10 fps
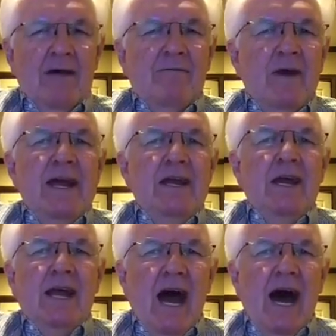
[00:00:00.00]

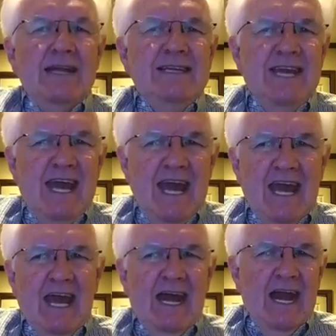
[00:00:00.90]
Friend, God
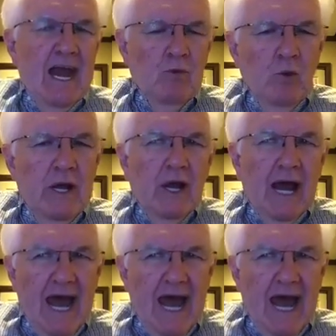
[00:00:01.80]
can and will